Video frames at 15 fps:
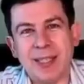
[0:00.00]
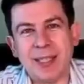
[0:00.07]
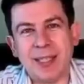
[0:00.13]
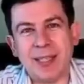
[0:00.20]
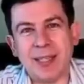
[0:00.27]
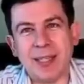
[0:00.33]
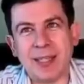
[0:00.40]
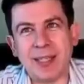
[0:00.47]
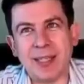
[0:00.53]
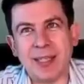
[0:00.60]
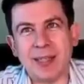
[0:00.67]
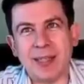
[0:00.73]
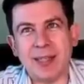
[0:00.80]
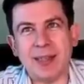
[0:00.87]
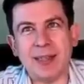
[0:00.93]
like
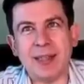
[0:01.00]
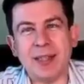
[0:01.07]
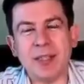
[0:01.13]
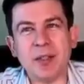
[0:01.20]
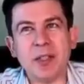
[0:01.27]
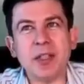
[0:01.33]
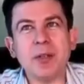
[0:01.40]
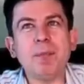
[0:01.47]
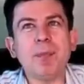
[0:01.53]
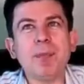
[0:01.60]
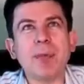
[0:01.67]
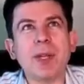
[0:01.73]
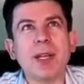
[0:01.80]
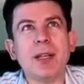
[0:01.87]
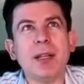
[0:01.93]
that, there,
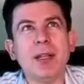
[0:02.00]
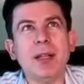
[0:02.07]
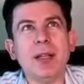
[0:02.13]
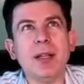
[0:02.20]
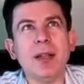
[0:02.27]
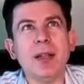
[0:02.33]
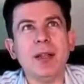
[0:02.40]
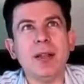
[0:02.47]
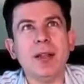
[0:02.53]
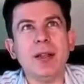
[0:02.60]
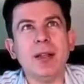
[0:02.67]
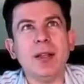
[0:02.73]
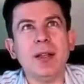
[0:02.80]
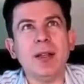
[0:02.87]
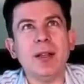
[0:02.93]

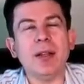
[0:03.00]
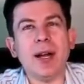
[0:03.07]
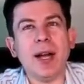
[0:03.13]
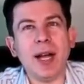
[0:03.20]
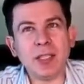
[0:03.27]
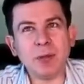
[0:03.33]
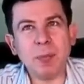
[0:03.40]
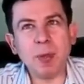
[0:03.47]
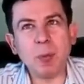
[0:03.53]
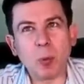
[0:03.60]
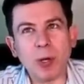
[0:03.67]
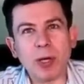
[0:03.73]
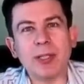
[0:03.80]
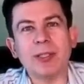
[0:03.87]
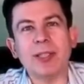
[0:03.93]
there has been
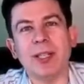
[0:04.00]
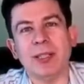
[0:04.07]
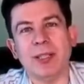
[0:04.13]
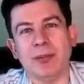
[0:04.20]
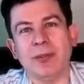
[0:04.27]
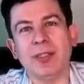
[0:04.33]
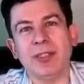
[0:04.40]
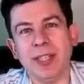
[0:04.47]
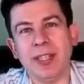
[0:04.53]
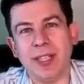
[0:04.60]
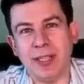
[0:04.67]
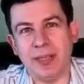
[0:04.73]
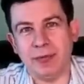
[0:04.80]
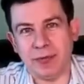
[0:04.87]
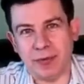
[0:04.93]
work done, obviously,
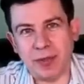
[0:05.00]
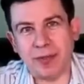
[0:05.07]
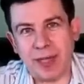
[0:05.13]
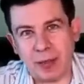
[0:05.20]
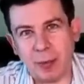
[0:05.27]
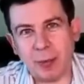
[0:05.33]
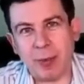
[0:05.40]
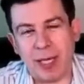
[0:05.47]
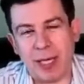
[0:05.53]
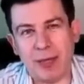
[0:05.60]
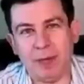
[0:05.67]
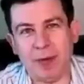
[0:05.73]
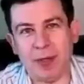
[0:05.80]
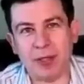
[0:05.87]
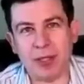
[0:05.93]
in the field of animal
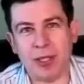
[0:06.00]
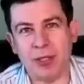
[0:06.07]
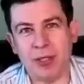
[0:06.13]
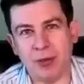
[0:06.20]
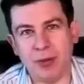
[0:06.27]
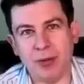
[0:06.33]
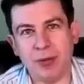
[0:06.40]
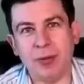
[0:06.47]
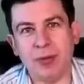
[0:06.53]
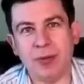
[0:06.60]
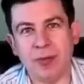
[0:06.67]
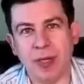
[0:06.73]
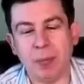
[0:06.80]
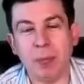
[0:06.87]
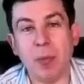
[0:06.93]
behavior, trying to
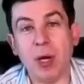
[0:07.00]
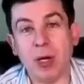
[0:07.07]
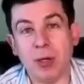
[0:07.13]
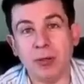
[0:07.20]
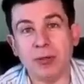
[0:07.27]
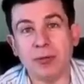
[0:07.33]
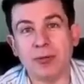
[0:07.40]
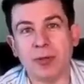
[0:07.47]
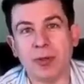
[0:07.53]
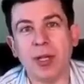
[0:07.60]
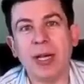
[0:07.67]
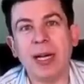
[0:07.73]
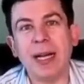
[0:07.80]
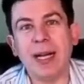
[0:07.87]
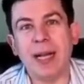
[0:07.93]
develop models for
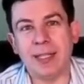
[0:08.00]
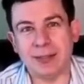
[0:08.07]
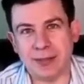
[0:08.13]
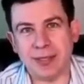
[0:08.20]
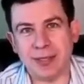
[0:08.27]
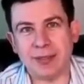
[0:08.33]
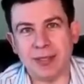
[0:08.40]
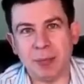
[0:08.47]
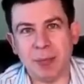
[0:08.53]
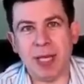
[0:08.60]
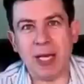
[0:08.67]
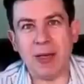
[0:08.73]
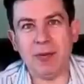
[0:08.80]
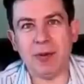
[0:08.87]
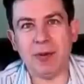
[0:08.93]
assessing
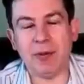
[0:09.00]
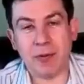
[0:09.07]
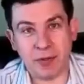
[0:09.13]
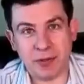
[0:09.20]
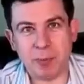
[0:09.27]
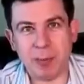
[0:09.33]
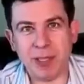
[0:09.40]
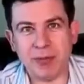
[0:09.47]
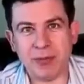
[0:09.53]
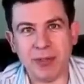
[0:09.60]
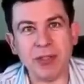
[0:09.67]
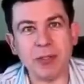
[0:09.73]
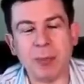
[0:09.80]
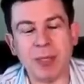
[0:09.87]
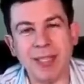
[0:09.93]
behavior of different
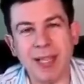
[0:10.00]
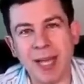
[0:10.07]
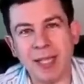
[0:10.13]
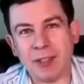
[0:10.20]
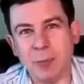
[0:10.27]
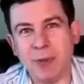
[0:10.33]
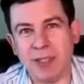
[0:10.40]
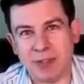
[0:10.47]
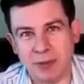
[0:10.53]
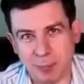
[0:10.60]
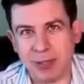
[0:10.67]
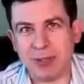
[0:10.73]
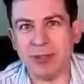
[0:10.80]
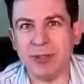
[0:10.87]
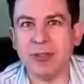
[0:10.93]
species, but it has to be a
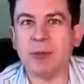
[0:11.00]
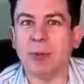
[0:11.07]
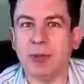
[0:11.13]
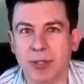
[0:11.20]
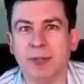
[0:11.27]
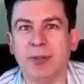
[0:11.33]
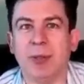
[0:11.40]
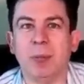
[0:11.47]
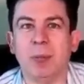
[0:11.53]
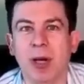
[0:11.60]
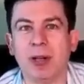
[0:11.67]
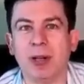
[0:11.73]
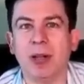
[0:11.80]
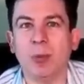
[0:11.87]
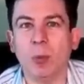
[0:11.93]
species specific
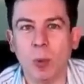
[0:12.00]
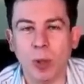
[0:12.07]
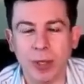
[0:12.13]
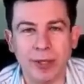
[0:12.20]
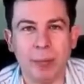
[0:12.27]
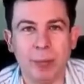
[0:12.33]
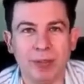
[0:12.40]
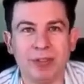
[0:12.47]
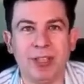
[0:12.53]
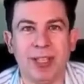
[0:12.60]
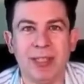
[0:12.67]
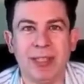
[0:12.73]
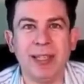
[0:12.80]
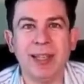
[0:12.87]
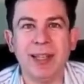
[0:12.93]
model, 100%.
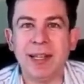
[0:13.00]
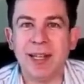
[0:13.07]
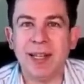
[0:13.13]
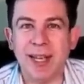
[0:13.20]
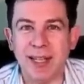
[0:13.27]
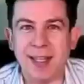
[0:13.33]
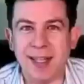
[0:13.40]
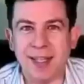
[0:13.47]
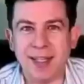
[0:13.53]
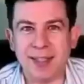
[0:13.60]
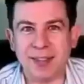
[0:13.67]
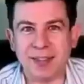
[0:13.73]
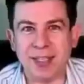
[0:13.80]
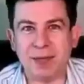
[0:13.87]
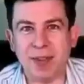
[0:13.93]
Yeah. And
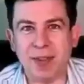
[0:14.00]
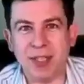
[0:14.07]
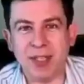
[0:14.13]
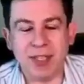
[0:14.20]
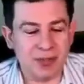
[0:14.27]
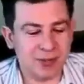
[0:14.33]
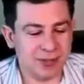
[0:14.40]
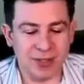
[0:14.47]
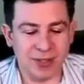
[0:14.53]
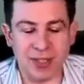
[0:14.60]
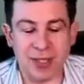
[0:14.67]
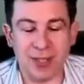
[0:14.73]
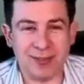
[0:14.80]
there's definitely still